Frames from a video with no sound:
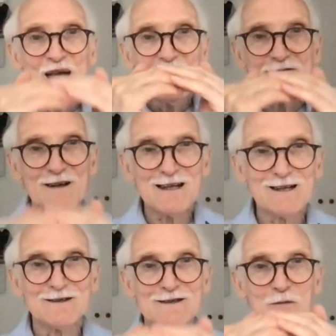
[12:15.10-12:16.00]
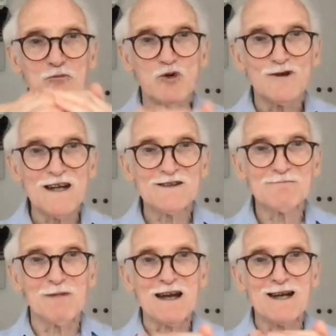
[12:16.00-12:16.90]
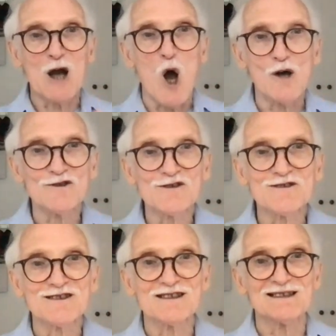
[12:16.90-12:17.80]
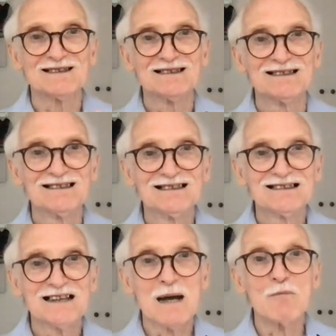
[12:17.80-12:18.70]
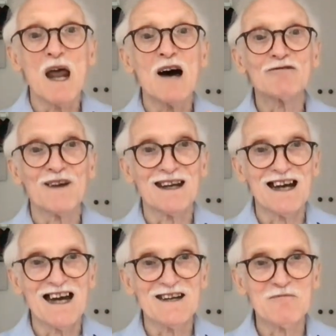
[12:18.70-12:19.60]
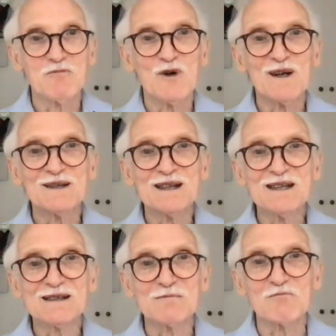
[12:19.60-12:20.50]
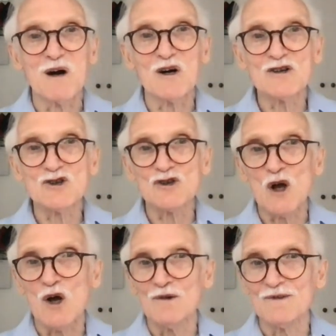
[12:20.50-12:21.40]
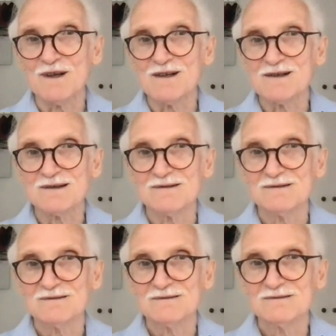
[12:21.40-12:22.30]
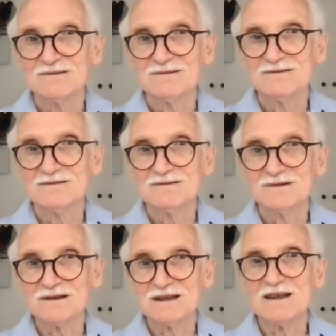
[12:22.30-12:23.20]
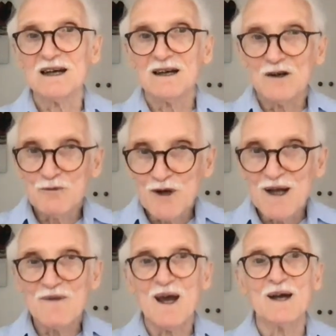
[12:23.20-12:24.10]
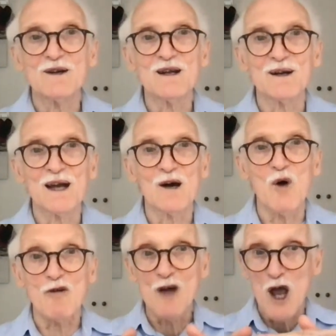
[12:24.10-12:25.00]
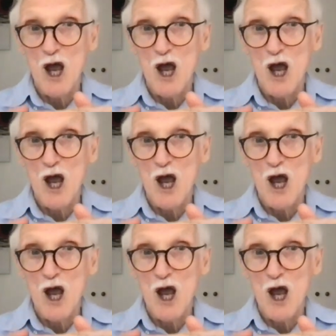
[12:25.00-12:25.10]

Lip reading: If I can suppress my costs, I'm laughing. I can put a decent margin on this. Okay, I hope you get the idea now of